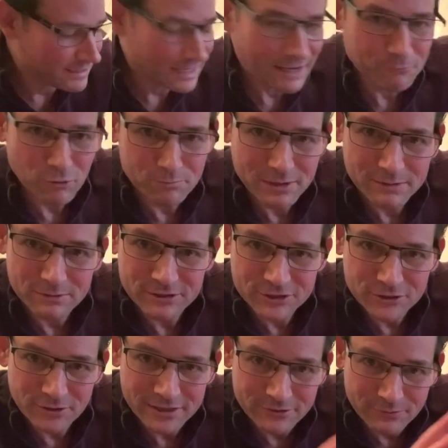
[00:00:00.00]
I won't be able to
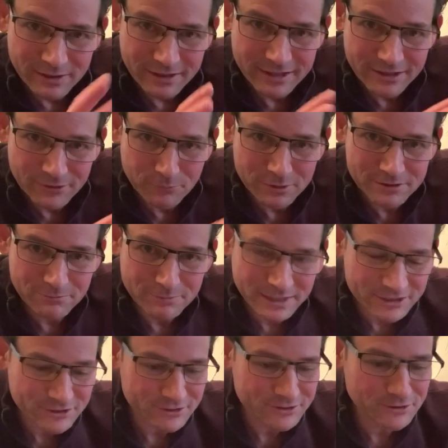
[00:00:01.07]
show you here with the
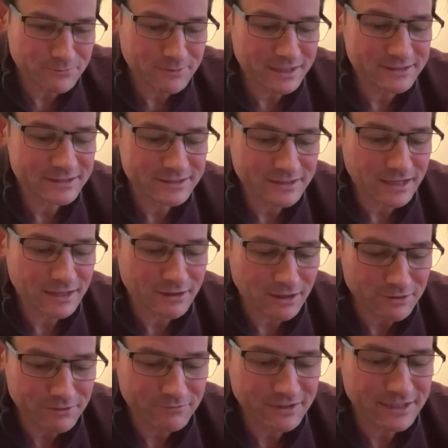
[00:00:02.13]
picture so much
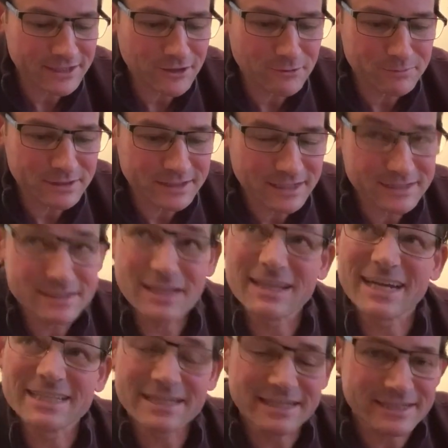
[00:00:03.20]
on the video because the
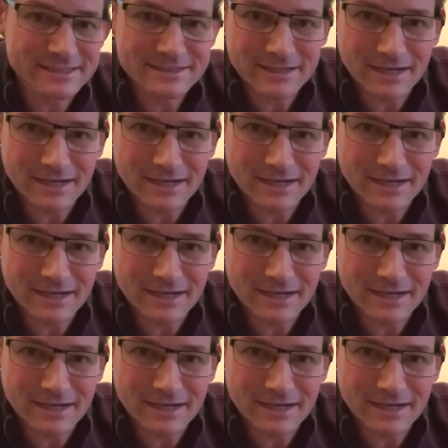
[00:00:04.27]
lighting is